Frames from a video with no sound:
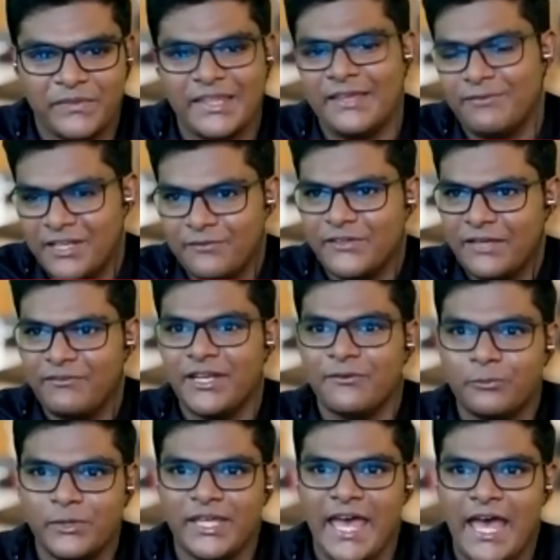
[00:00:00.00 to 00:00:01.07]
even if even
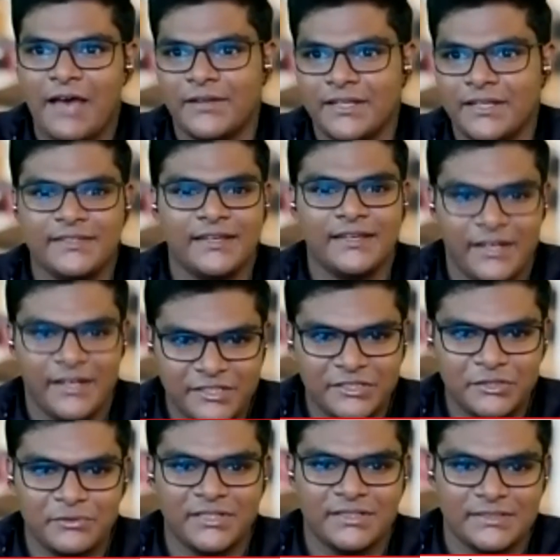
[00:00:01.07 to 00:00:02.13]
if we have, let's say, one hundred
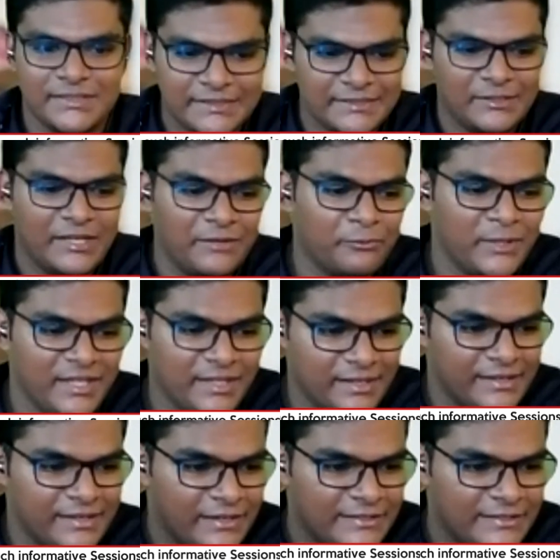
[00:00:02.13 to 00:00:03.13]
students, if we